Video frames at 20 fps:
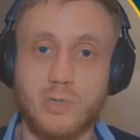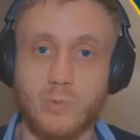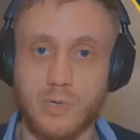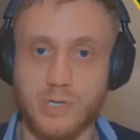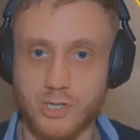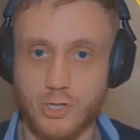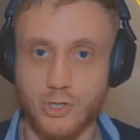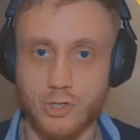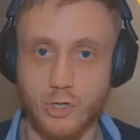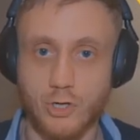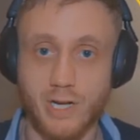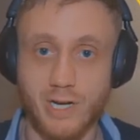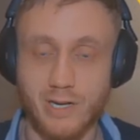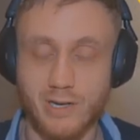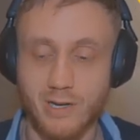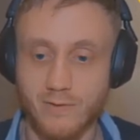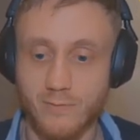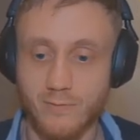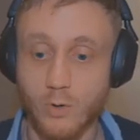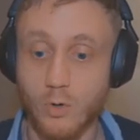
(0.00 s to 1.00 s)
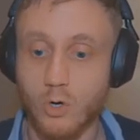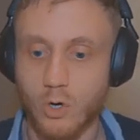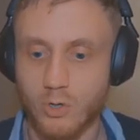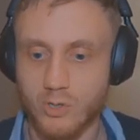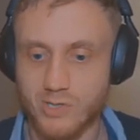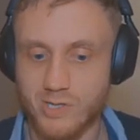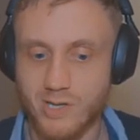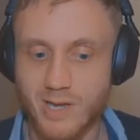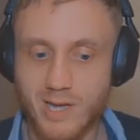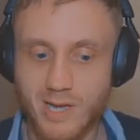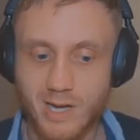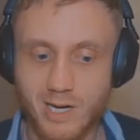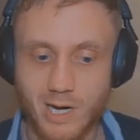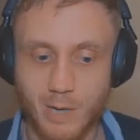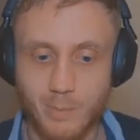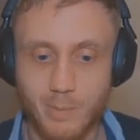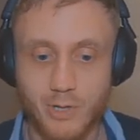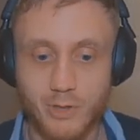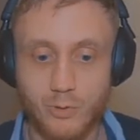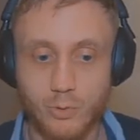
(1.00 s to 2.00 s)
once you start getting phone calls
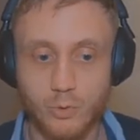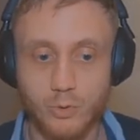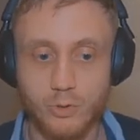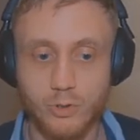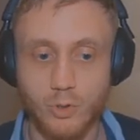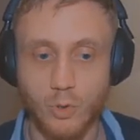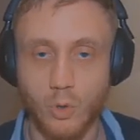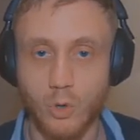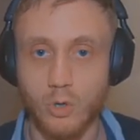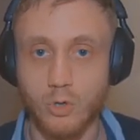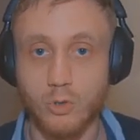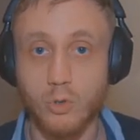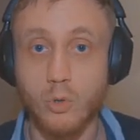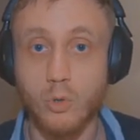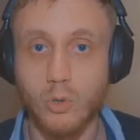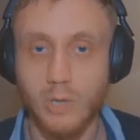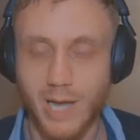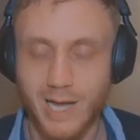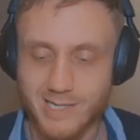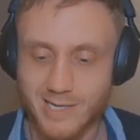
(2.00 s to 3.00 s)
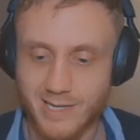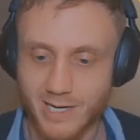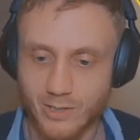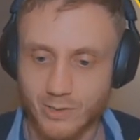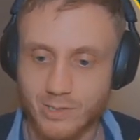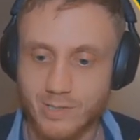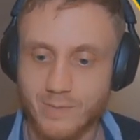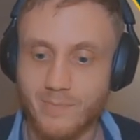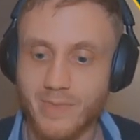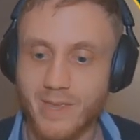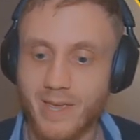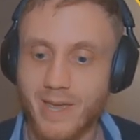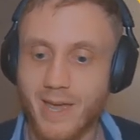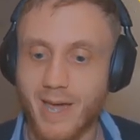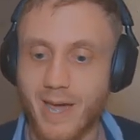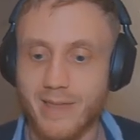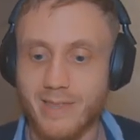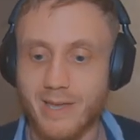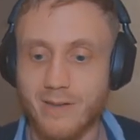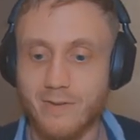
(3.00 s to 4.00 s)
coming through your Google Ads account.
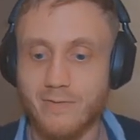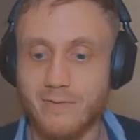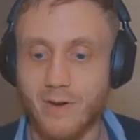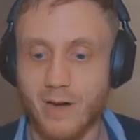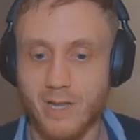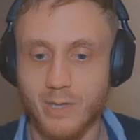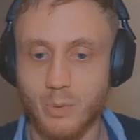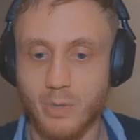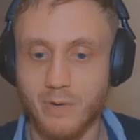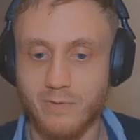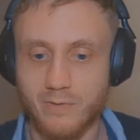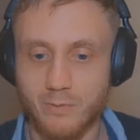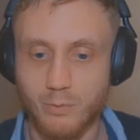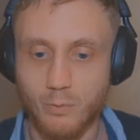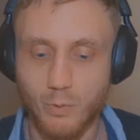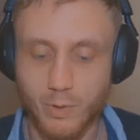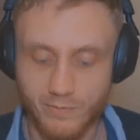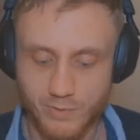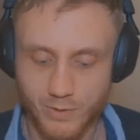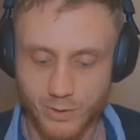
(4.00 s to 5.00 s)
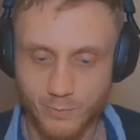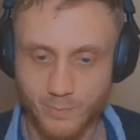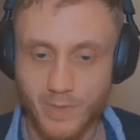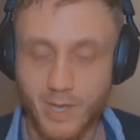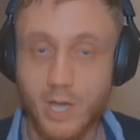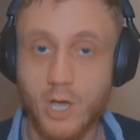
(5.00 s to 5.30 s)
And then finally, we review.